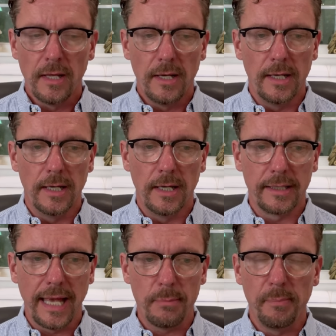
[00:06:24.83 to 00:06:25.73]
Uh,
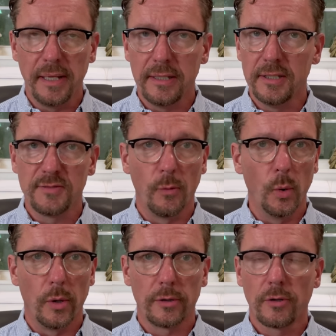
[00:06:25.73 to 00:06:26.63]
gabapentin is
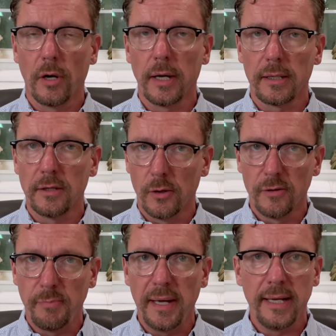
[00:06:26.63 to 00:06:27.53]
for chronic
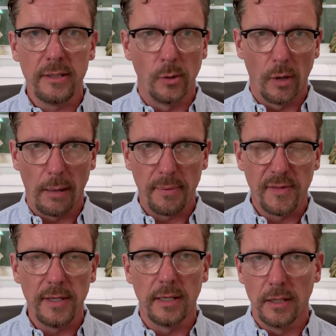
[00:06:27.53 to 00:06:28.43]
nerve pain,
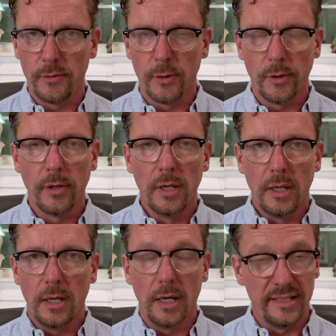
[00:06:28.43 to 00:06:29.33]
neuropathy, and other,
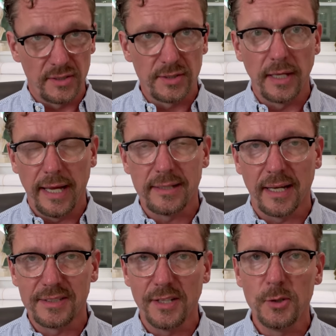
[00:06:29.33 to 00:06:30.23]
uh, it's an
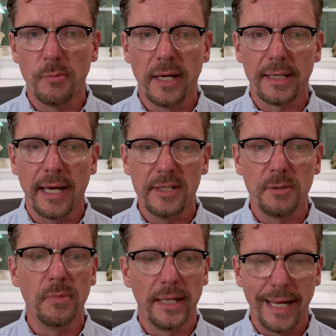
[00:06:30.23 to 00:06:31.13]
anti-seizure
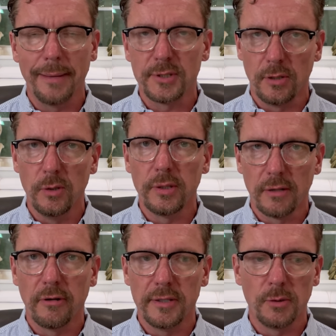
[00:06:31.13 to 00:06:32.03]
medication, but it absolutely
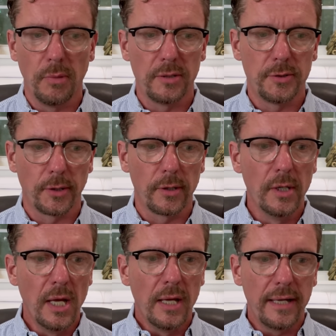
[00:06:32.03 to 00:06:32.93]
can raise your blood sugar.
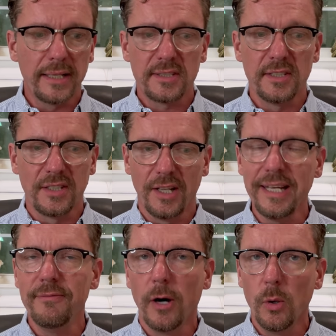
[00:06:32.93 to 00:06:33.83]
Next is
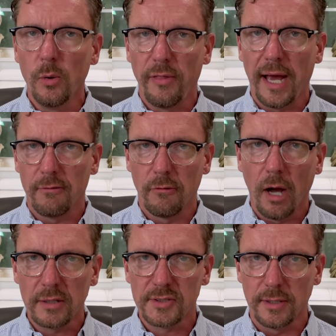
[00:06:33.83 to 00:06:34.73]

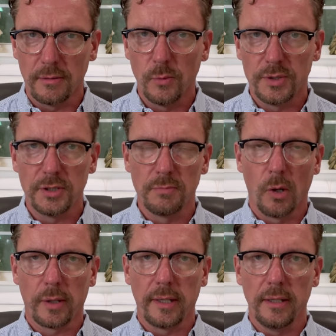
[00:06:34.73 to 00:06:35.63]
levothyroxine, which is
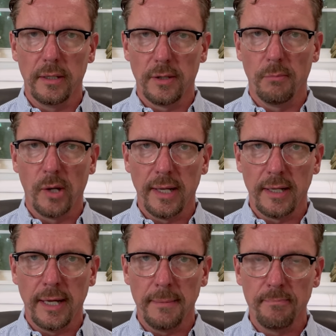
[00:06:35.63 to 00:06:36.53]
marketed under the brand
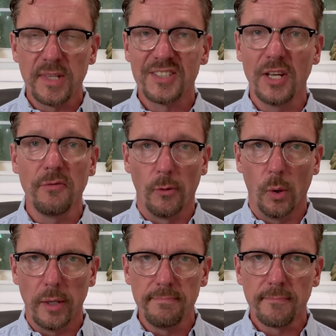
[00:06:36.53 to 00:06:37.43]
name Synthroid.